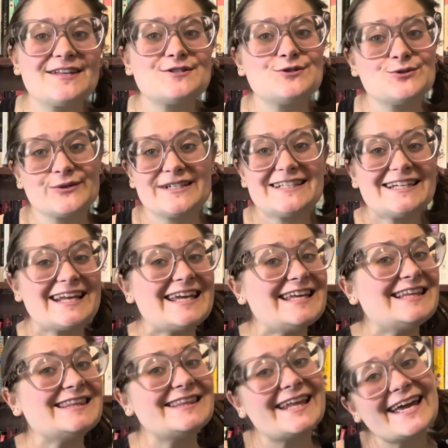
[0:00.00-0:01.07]
Jordan
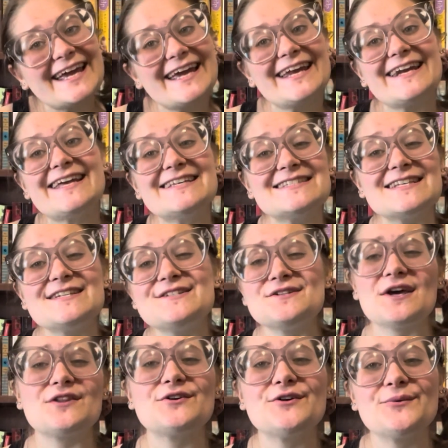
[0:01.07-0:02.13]
Elaine is
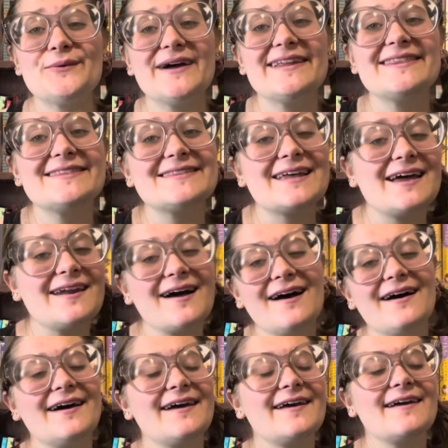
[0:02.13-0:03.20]
another one that
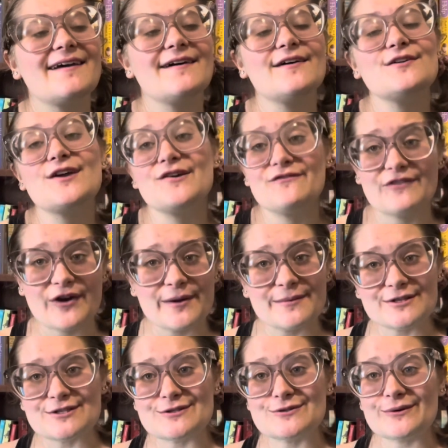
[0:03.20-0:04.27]
I very much
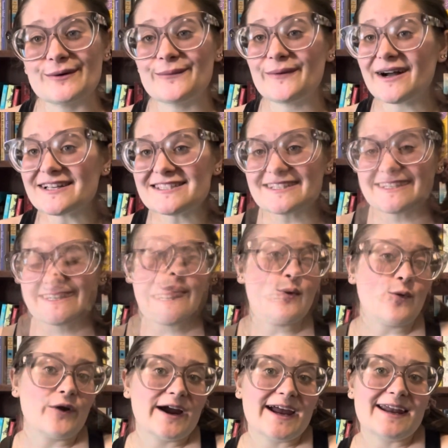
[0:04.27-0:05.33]
enjoy watching.
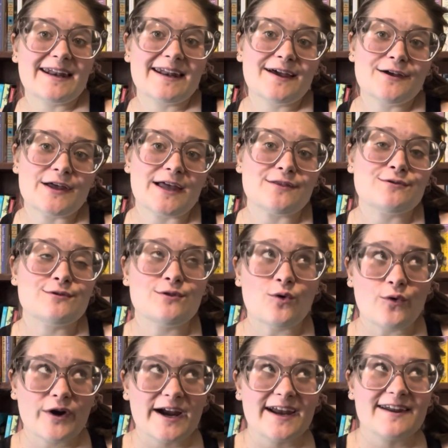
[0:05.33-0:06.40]
Lauren at
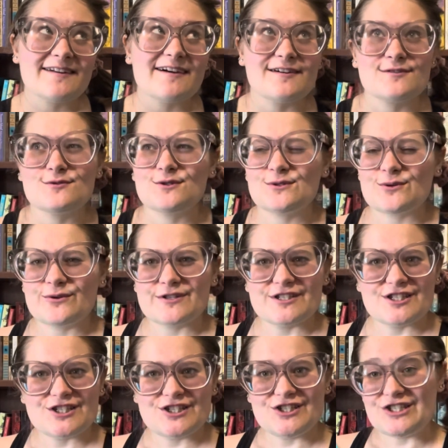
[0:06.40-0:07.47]
Lauren_Jean,
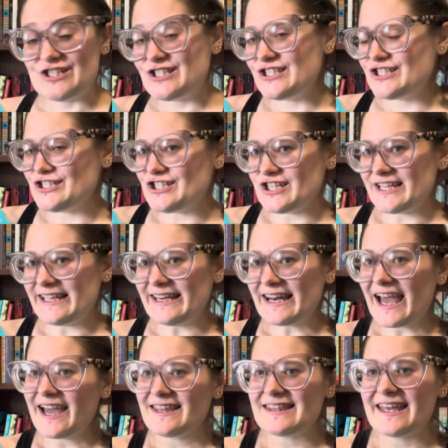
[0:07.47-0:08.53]

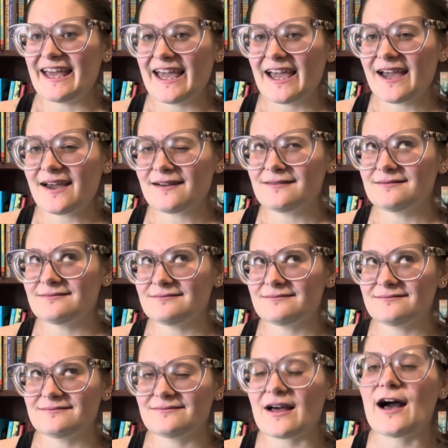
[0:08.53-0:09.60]
I think.
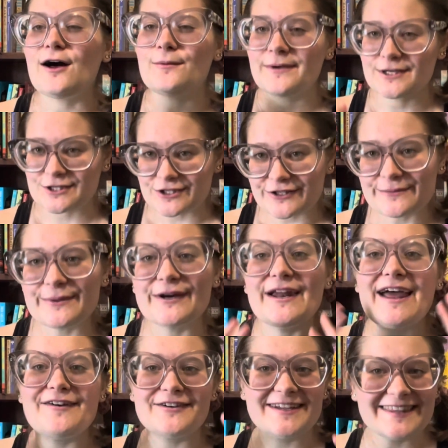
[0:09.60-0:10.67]
I'll make sure to put
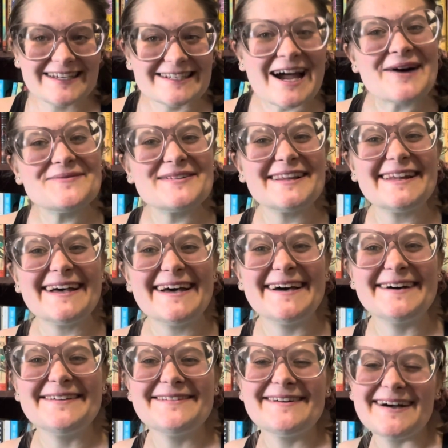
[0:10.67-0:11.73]
everything down
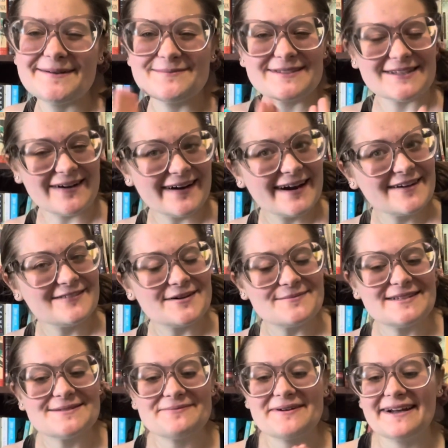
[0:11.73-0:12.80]
below. I'm sorry if I
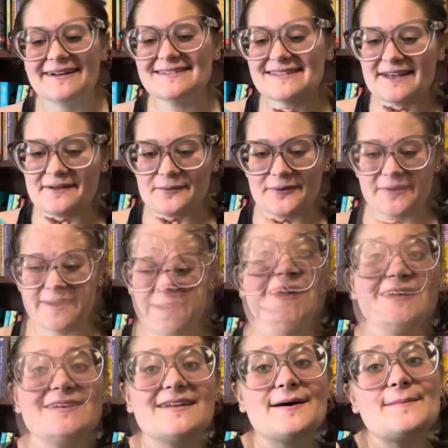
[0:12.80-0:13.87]
mispronounced that,
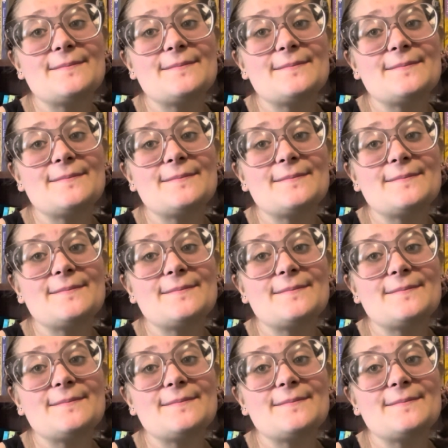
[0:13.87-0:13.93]
Lauren.